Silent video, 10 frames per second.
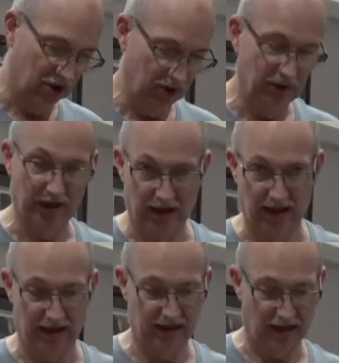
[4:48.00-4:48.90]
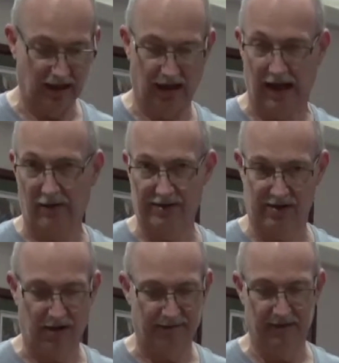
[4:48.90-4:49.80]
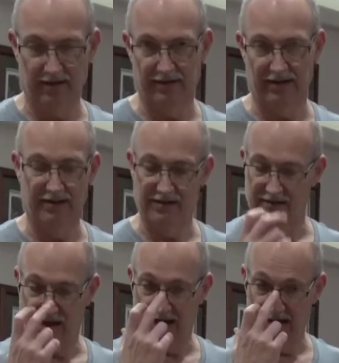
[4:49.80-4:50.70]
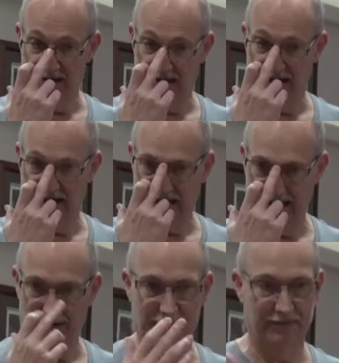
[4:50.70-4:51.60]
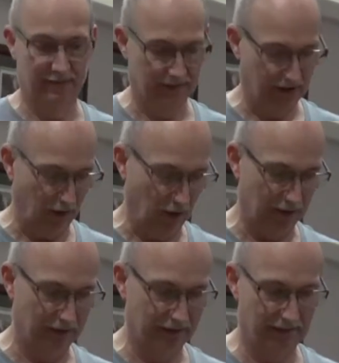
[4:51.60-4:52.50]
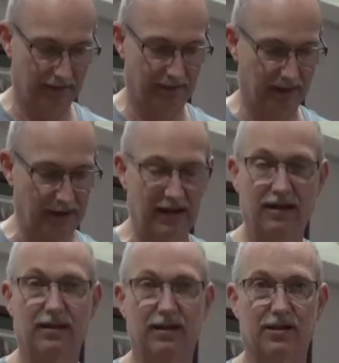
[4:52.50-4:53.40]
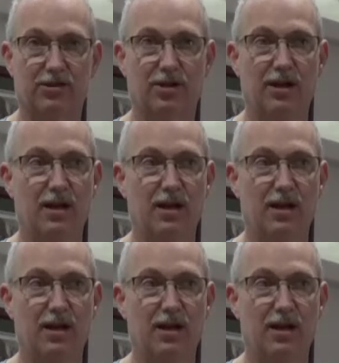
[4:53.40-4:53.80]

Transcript: dilute it, and how I soften it is I get it out, throw it in my baking dish,